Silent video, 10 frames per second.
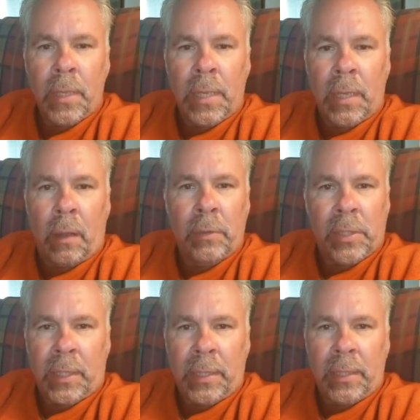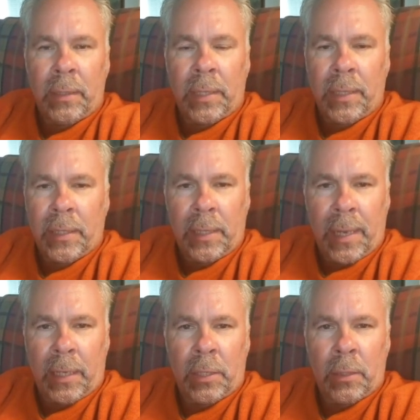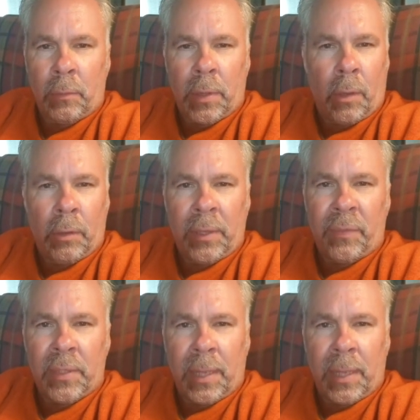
He obviously can connect with all different